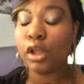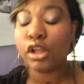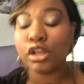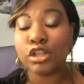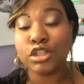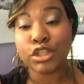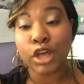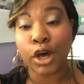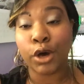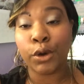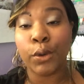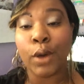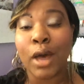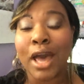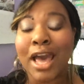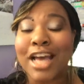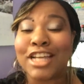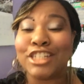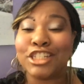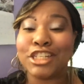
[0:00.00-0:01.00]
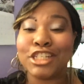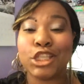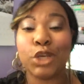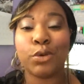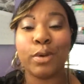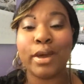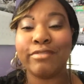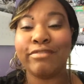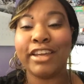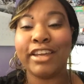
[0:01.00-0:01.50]
So just a
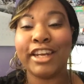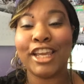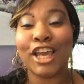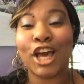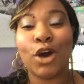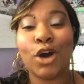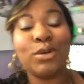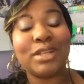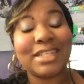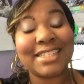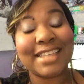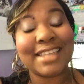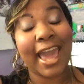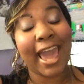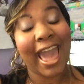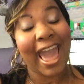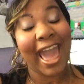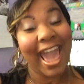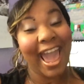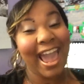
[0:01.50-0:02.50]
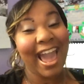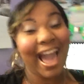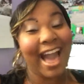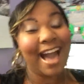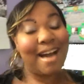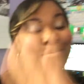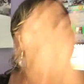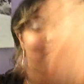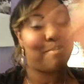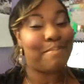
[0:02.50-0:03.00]
quick video to say, hey,
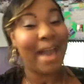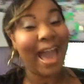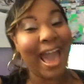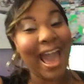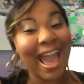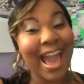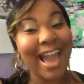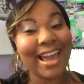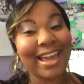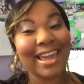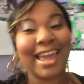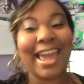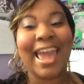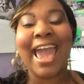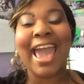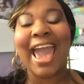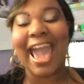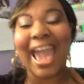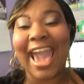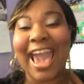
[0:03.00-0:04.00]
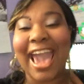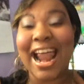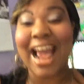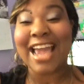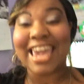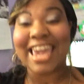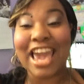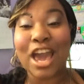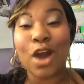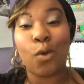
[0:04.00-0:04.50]
I'm back, and I
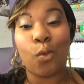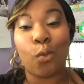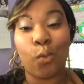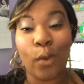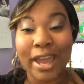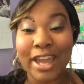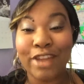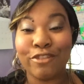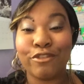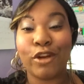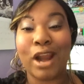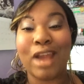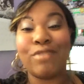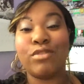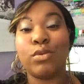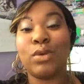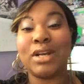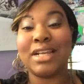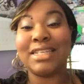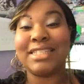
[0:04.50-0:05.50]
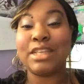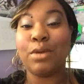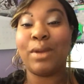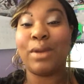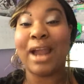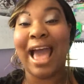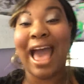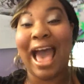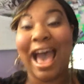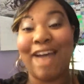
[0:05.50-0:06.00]
can't wait for everyone to see
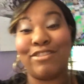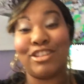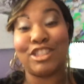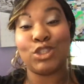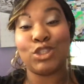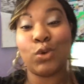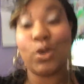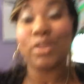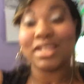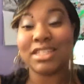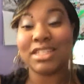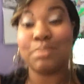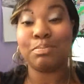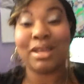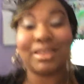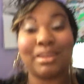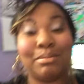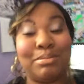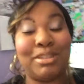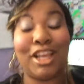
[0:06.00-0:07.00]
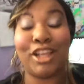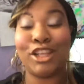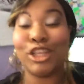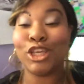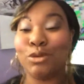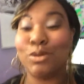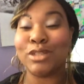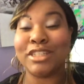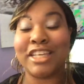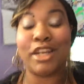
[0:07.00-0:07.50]
what I have in store this month. I'm telling
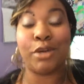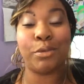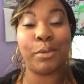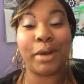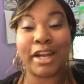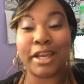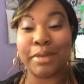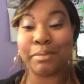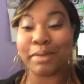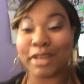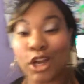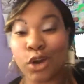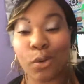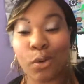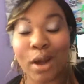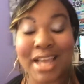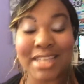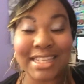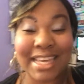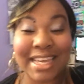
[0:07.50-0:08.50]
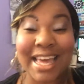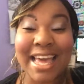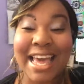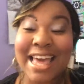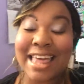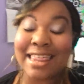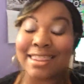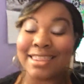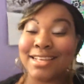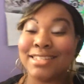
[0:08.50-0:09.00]
you, it's getting ready to be crazy
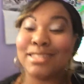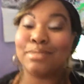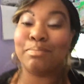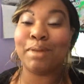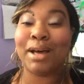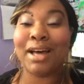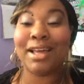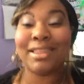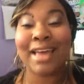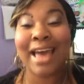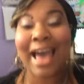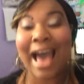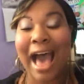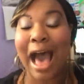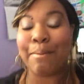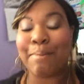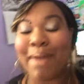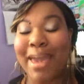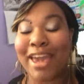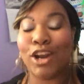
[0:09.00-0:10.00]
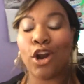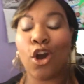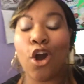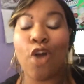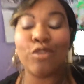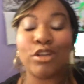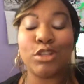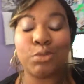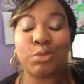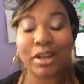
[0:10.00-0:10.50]
this month. I'm making
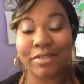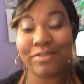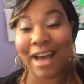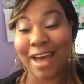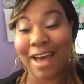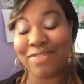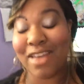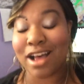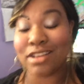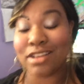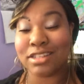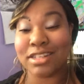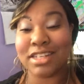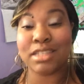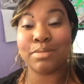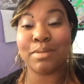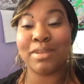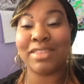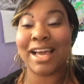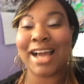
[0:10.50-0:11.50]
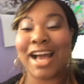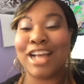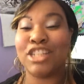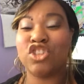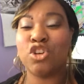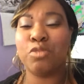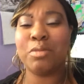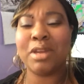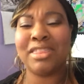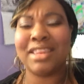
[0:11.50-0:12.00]
over $25,000 this month. I got
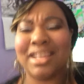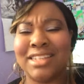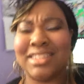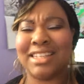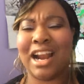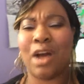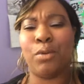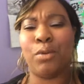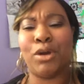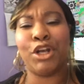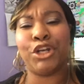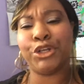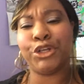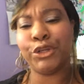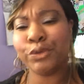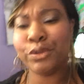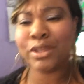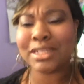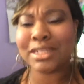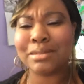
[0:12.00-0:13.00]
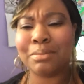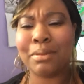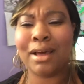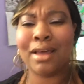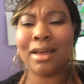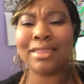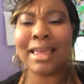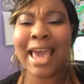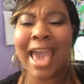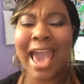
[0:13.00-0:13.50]
so many things that I want to do this
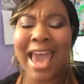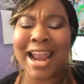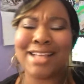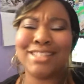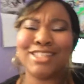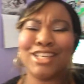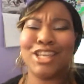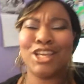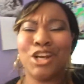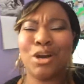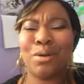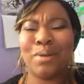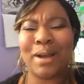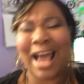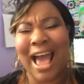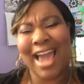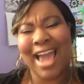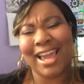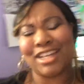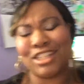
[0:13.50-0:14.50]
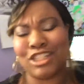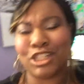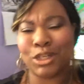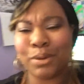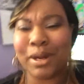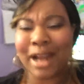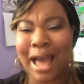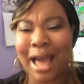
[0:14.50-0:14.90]
month, and I said, you know what, I can do it.